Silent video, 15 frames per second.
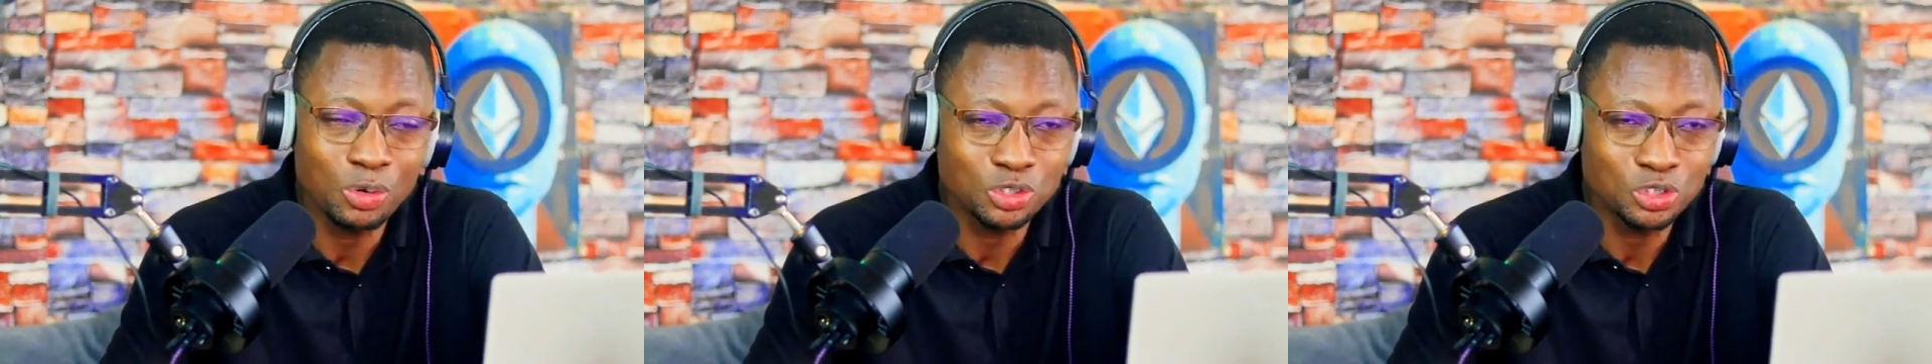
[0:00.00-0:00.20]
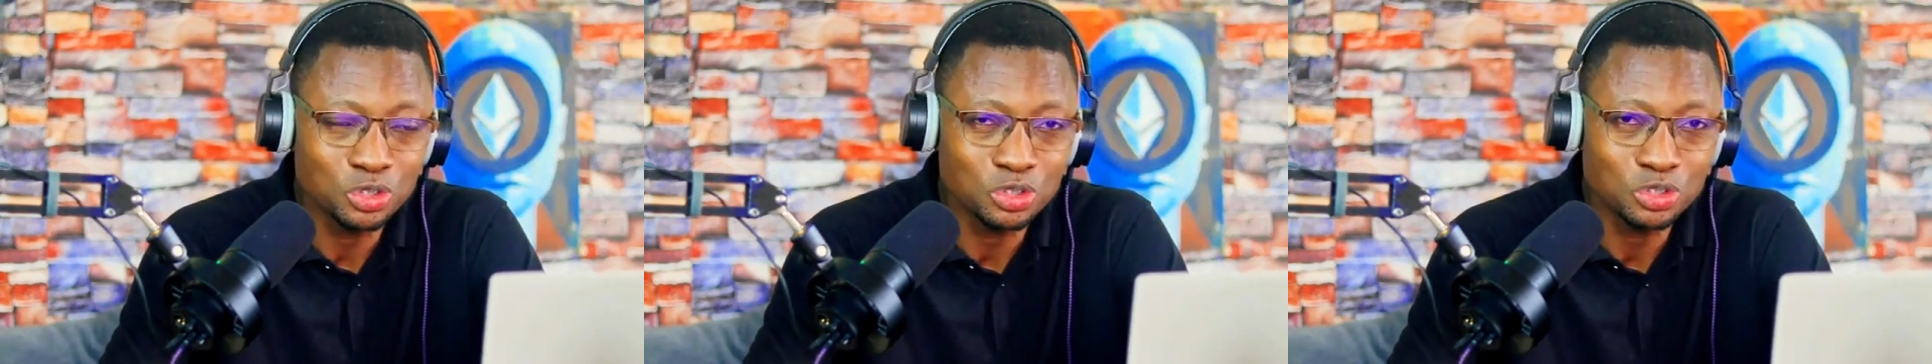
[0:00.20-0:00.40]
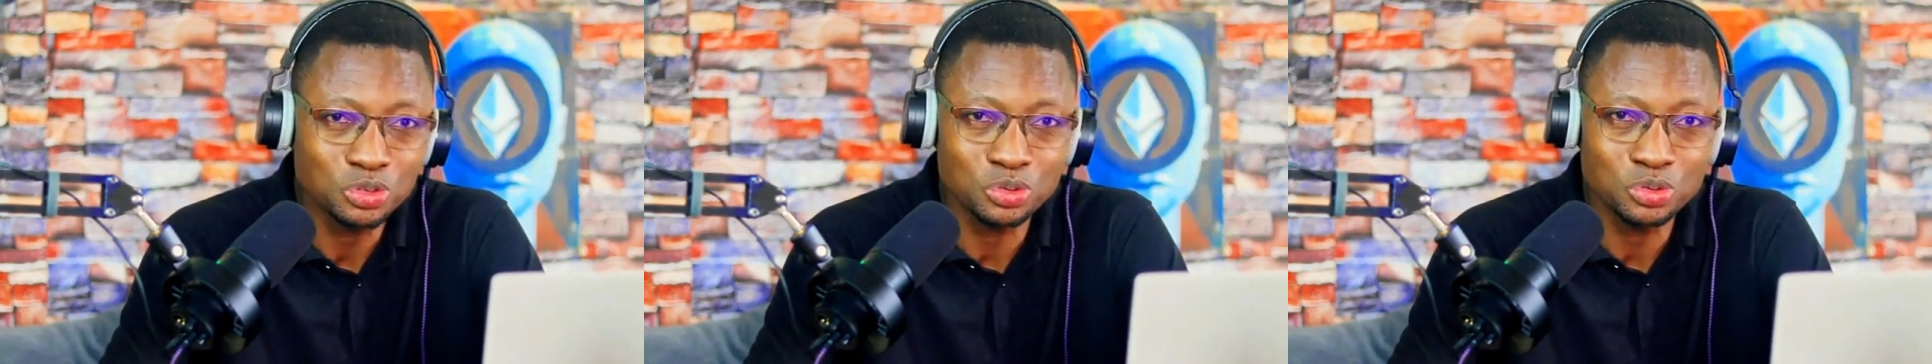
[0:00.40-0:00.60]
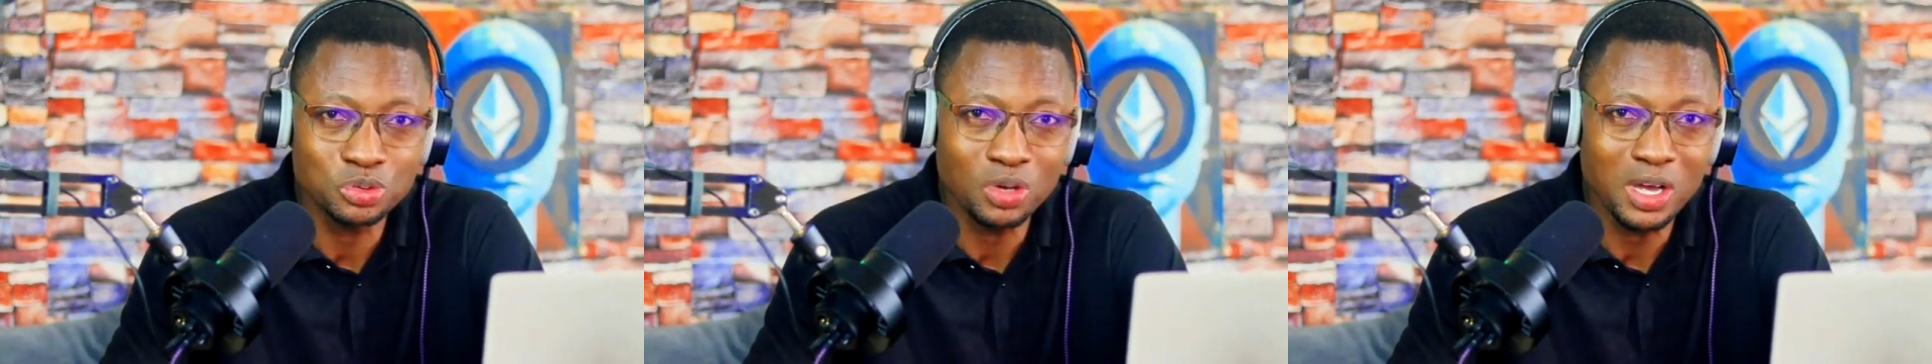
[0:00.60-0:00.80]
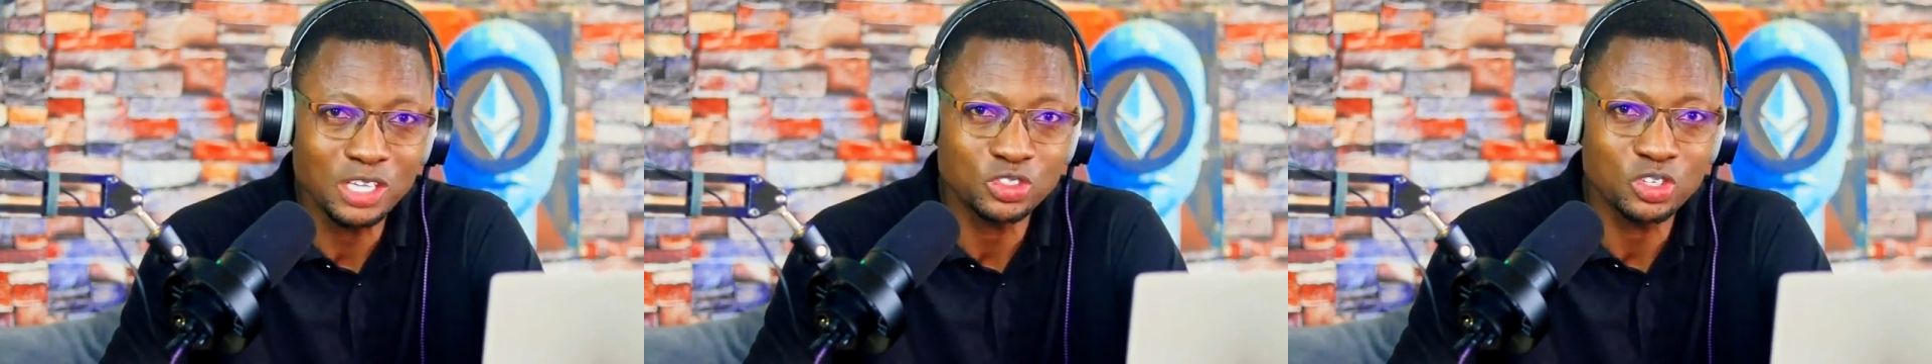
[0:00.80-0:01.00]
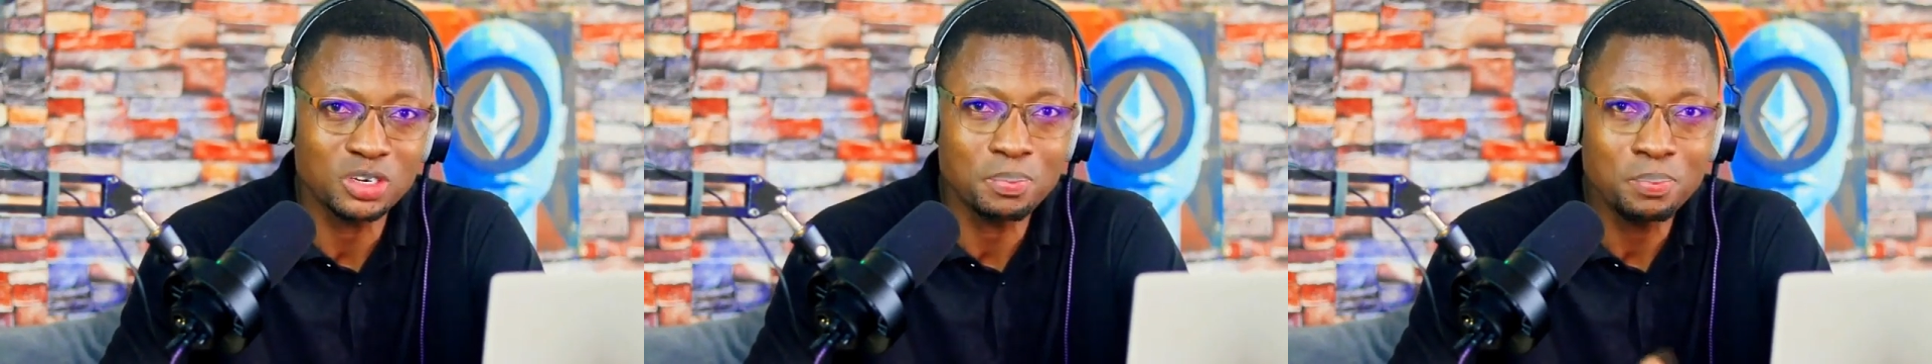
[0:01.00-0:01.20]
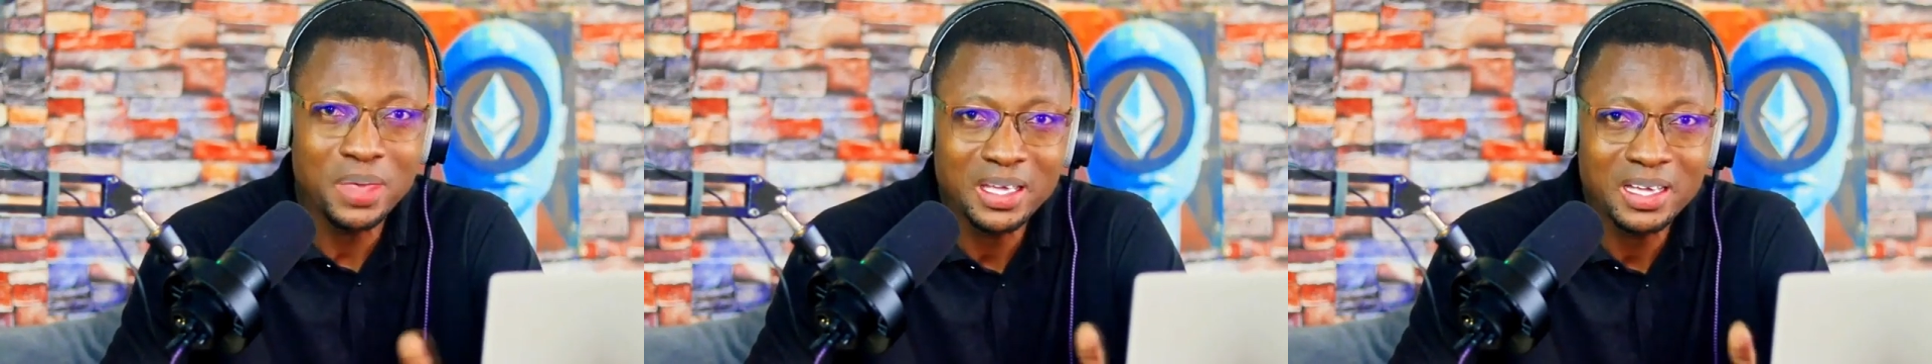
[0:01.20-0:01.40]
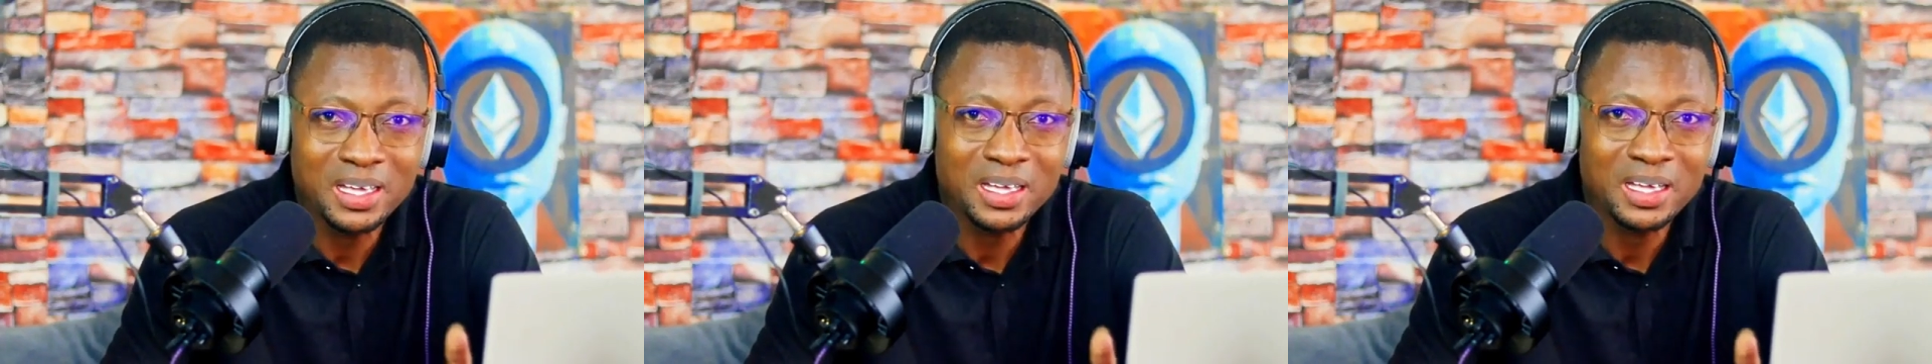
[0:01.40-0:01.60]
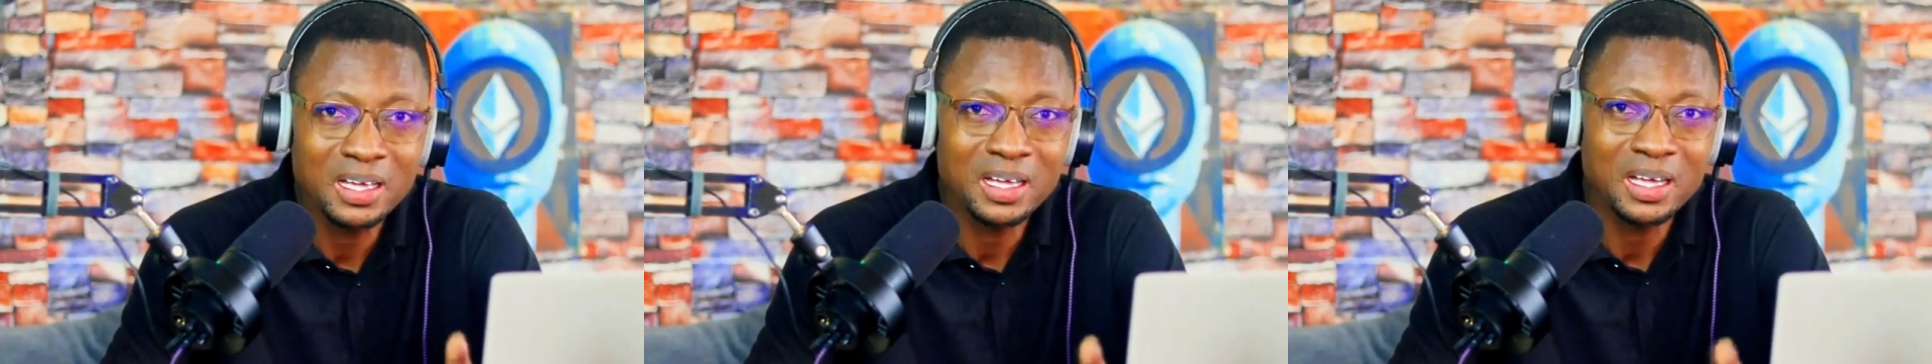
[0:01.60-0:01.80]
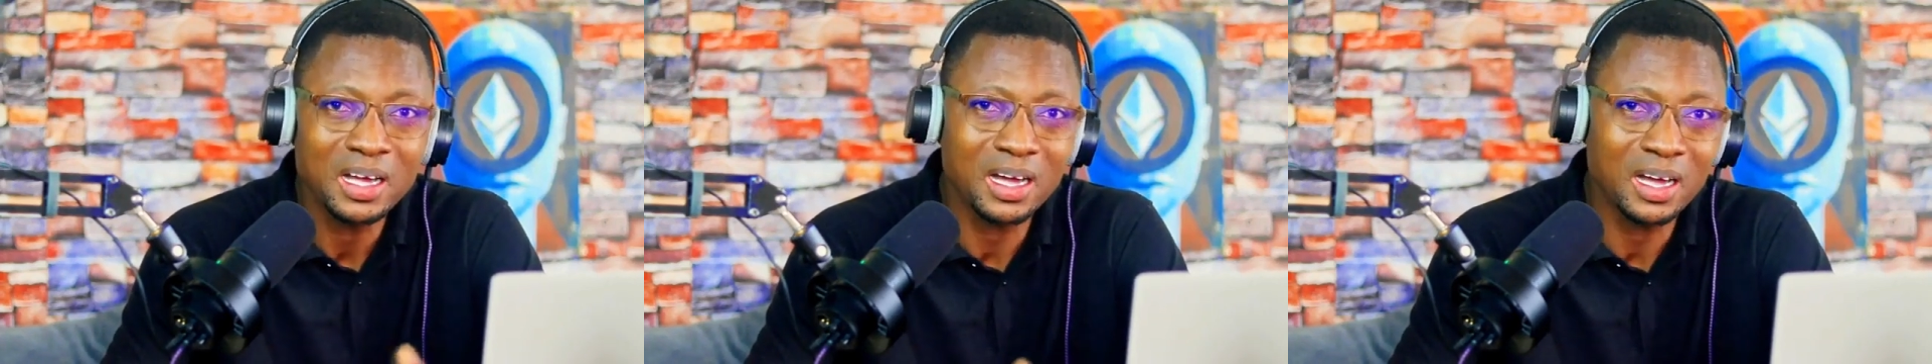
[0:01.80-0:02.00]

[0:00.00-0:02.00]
that was used to actually make